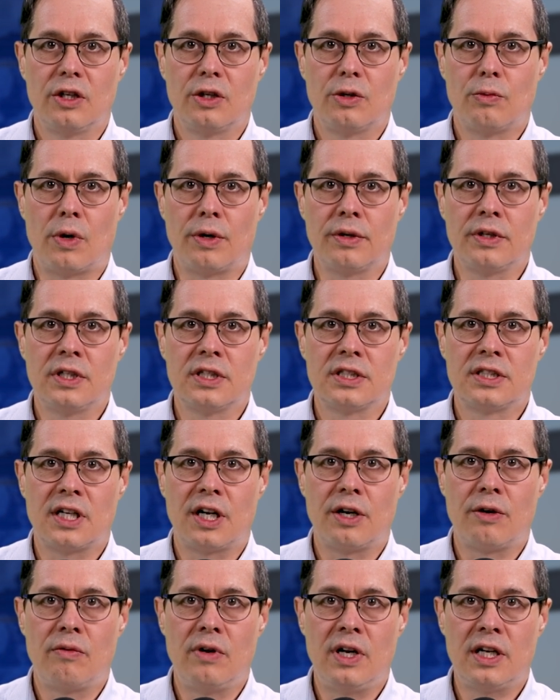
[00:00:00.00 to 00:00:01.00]
Warriner
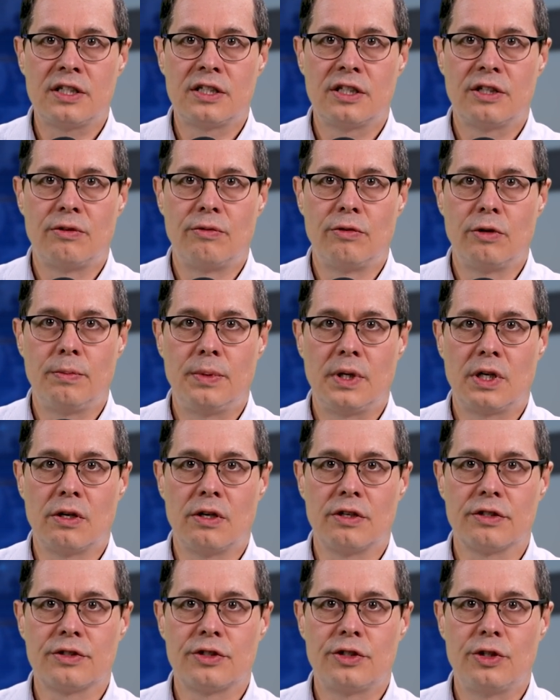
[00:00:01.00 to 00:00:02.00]
directed
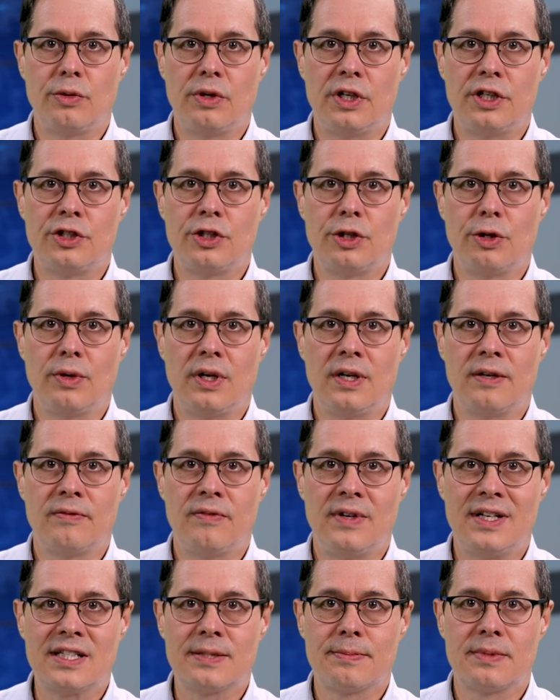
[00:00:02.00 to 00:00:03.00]
Rubicon to issue
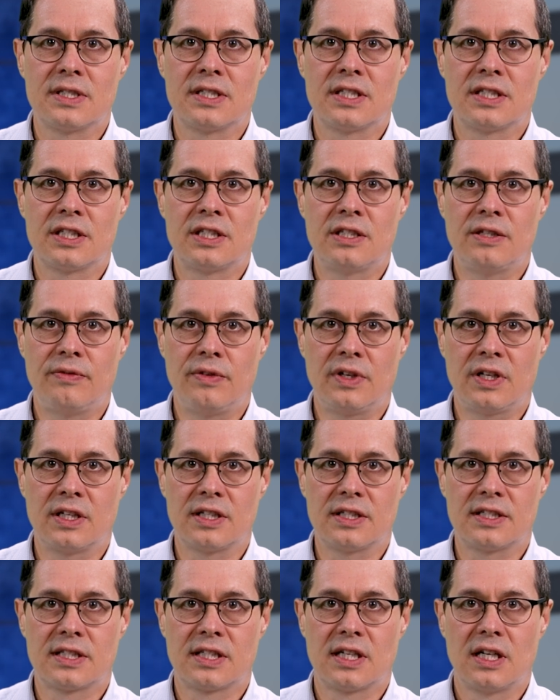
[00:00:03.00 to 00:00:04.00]
investment
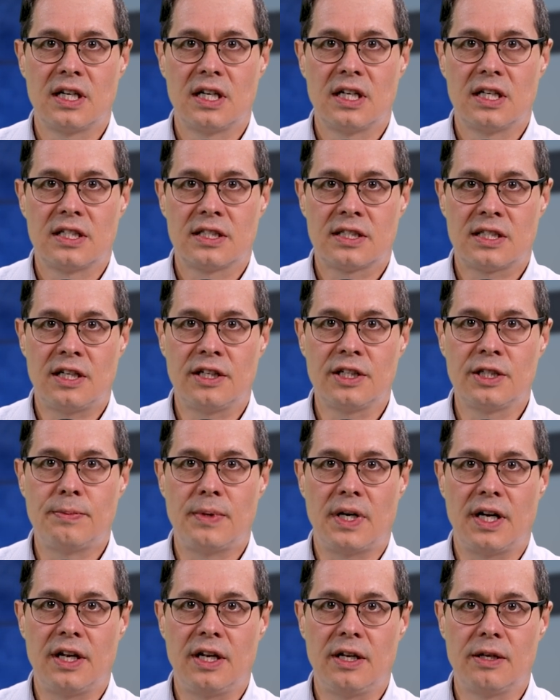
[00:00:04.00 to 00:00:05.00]
certificates signed
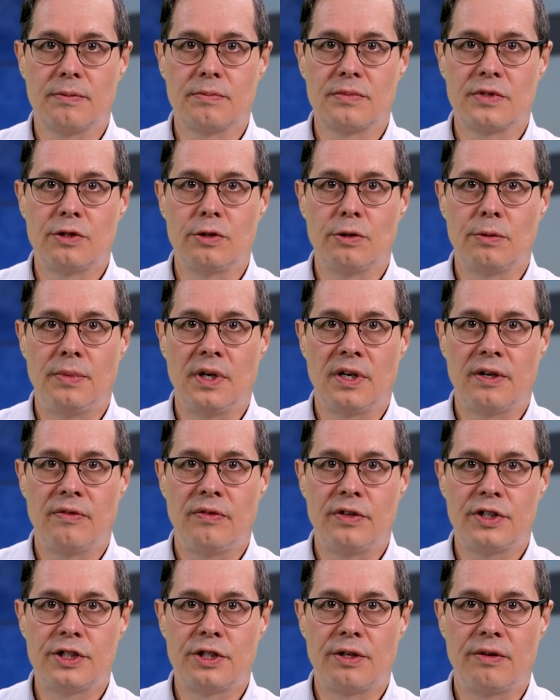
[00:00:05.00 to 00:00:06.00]
by him to
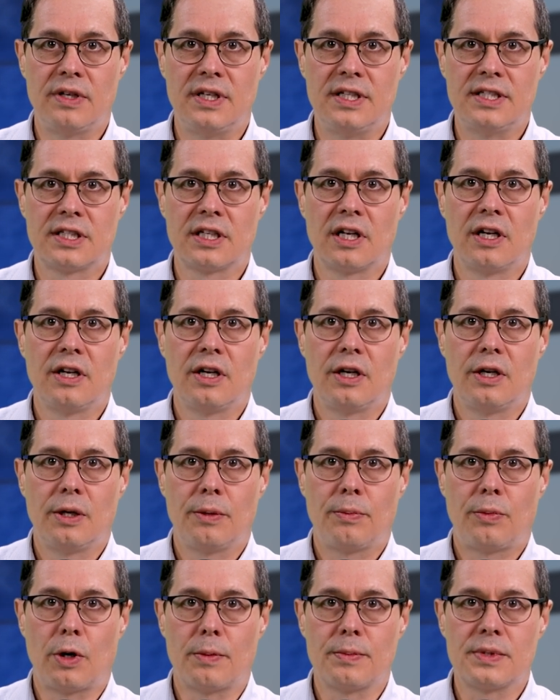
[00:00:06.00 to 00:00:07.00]
beneficiaries,
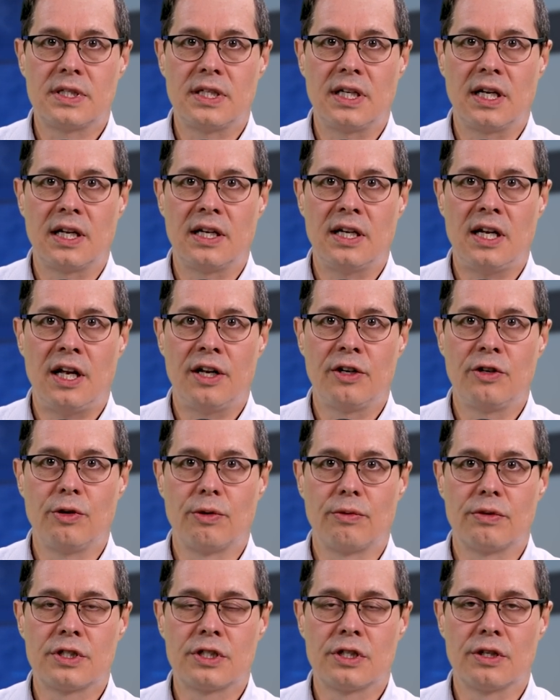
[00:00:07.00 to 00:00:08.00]
promising an annual
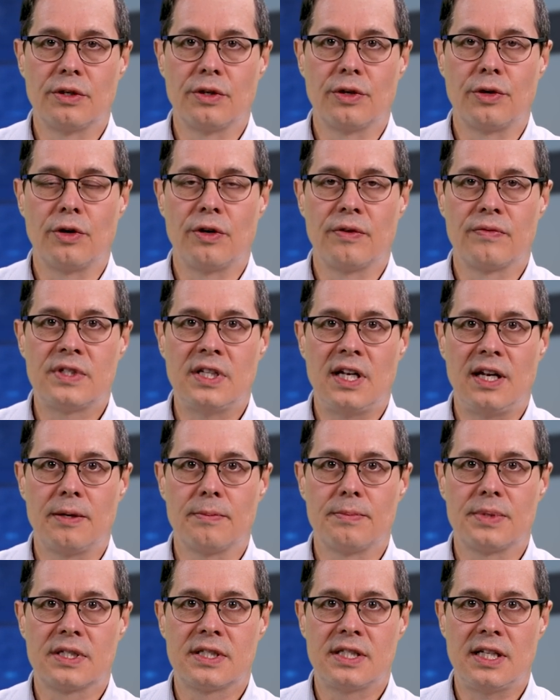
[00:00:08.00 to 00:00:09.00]
return of
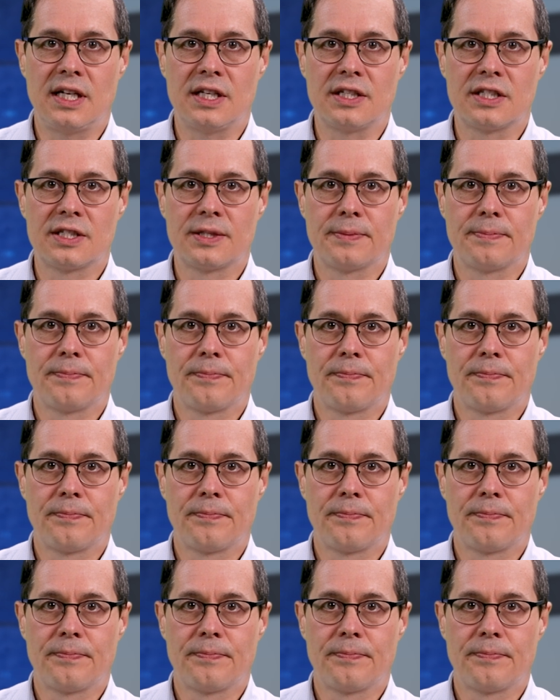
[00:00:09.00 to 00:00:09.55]
10%.